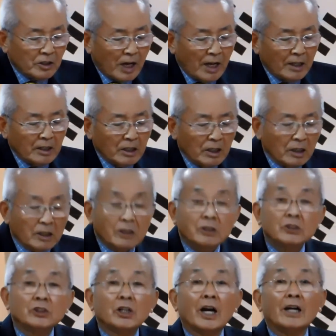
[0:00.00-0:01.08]
son
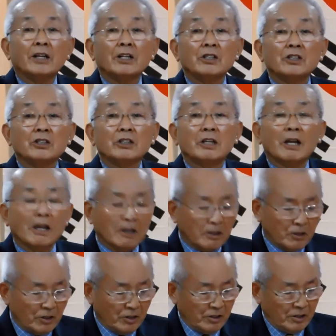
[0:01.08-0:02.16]
Chinese
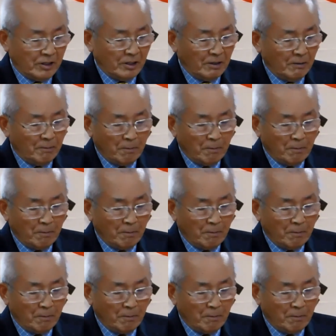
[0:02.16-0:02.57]
characters.